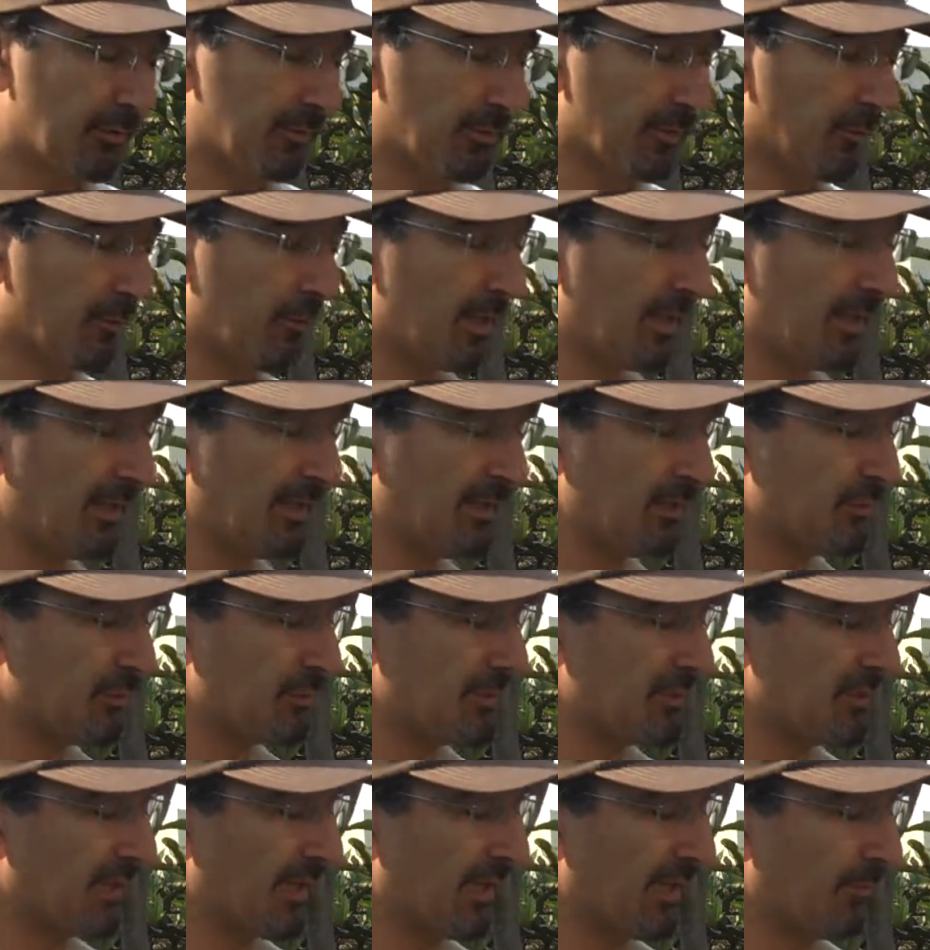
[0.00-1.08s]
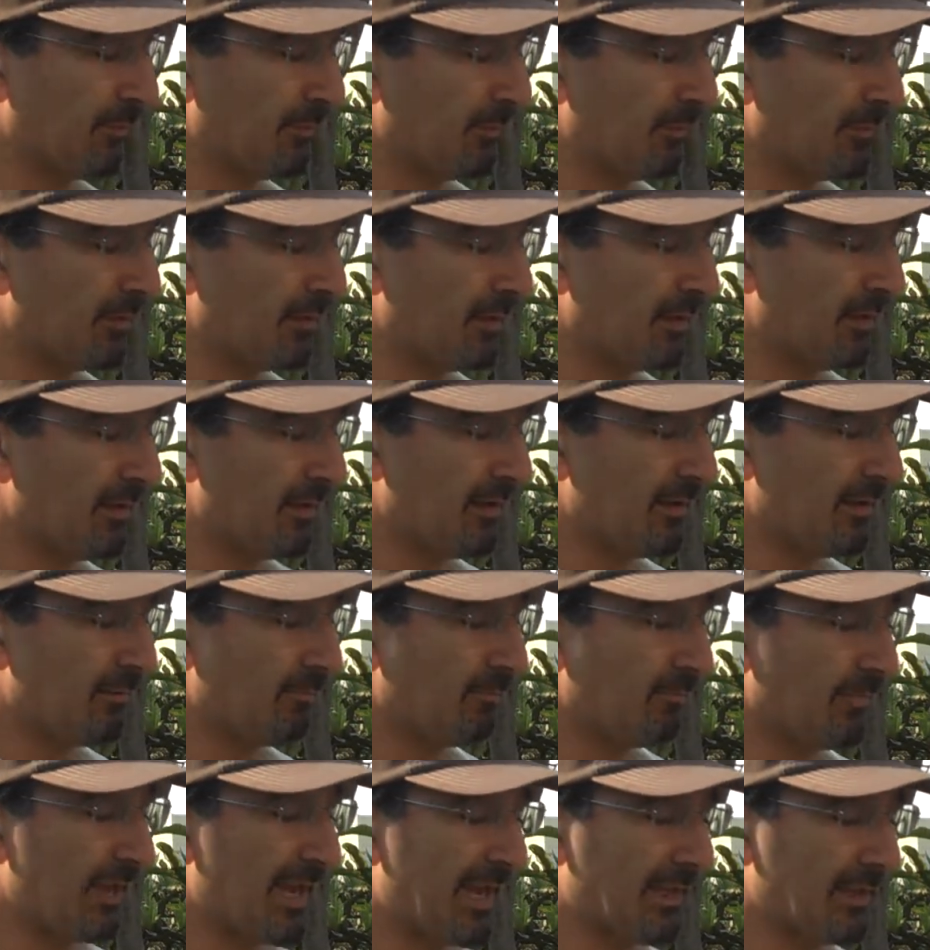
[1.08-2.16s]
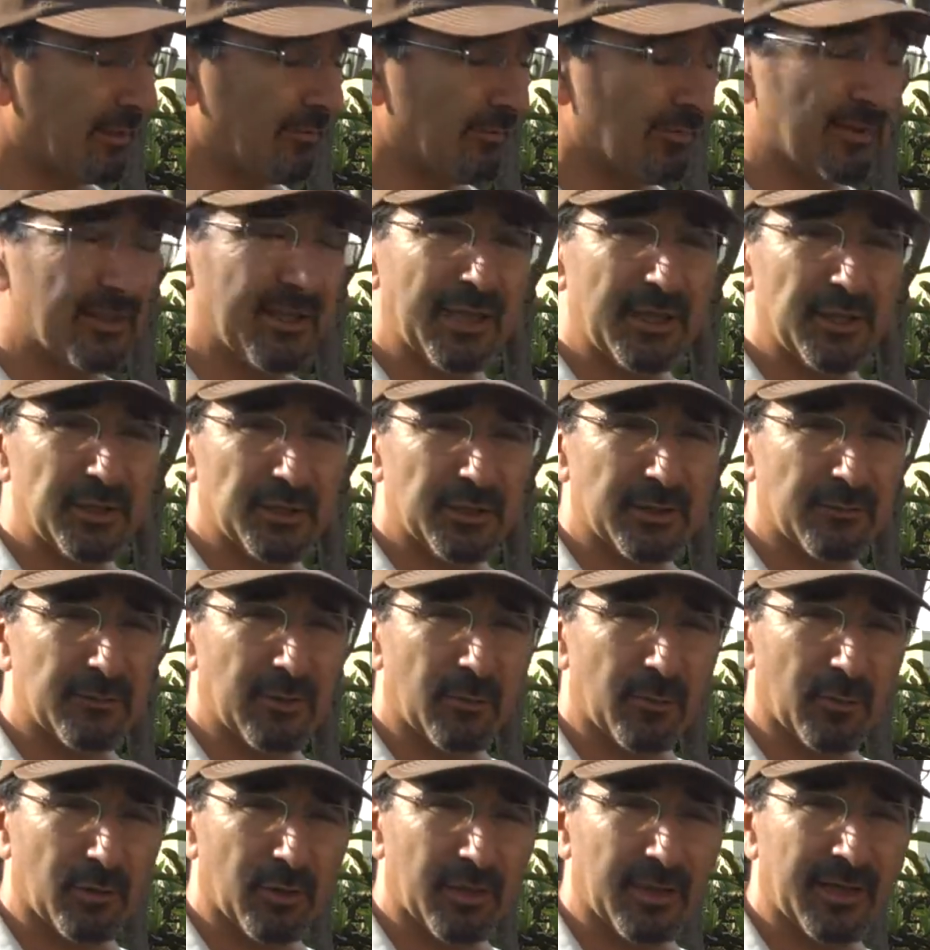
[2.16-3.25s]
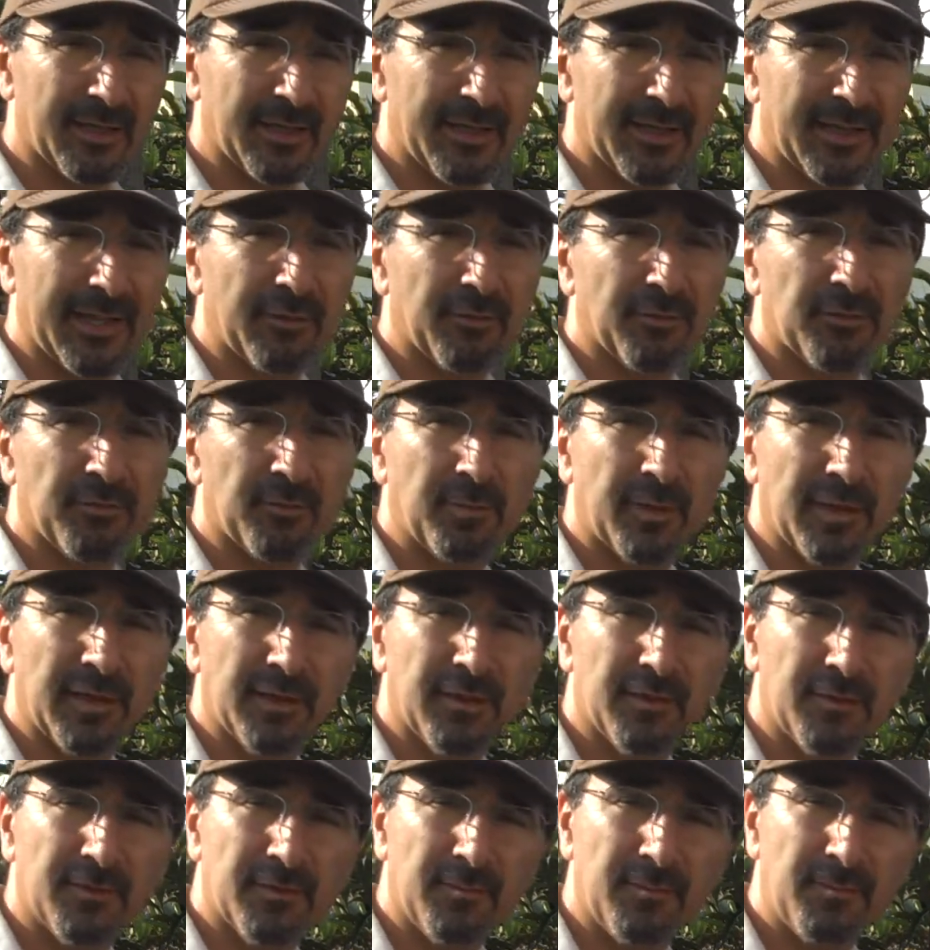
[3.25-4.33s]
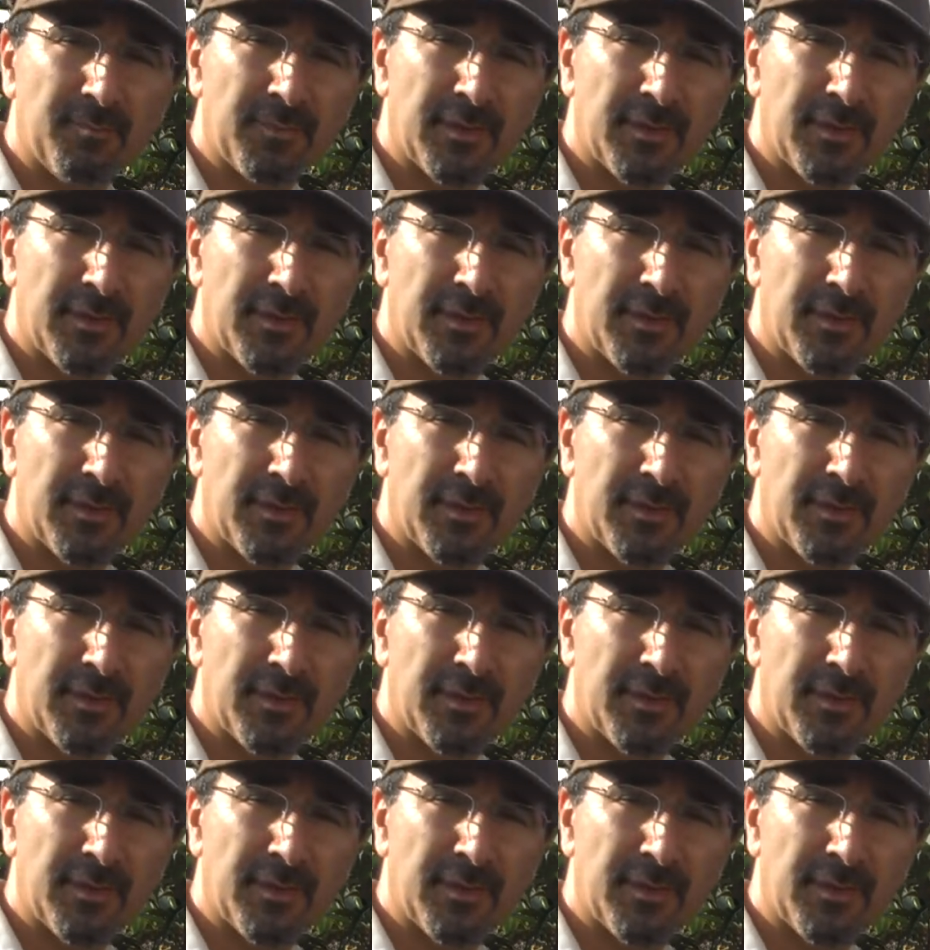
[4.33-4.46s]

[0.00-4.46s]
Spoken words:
So 100 times magnification of what we're looking at out in space.